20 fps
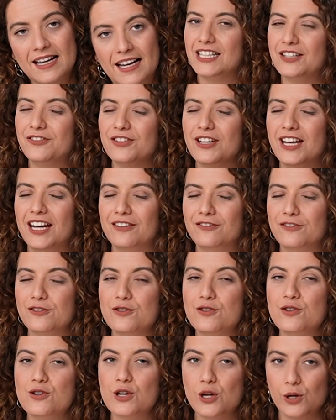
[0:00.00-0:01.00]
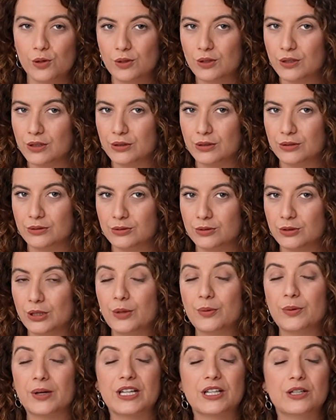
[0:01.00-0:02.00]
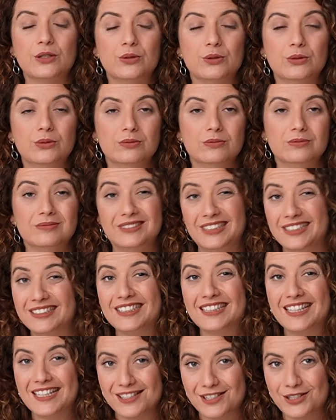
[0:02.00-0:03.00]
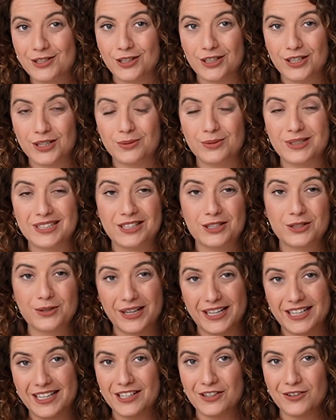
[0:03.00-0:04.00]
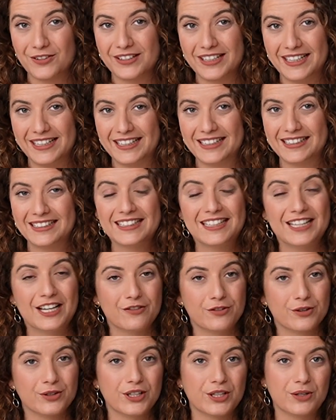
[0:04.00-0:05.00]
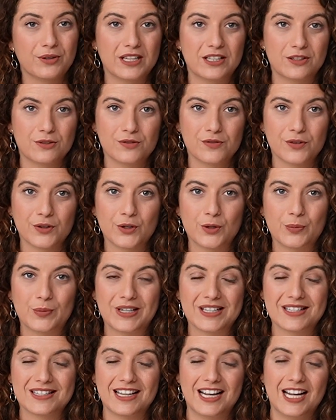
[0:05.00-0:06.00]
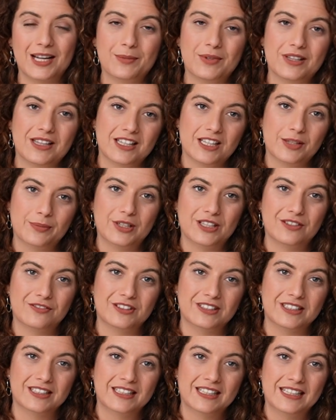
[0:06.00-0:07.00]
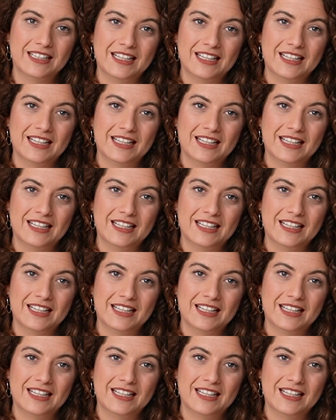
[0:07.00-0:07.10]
If you have no clue where you need to get started with tracking your data, really great news for you, because I'm a little bit of an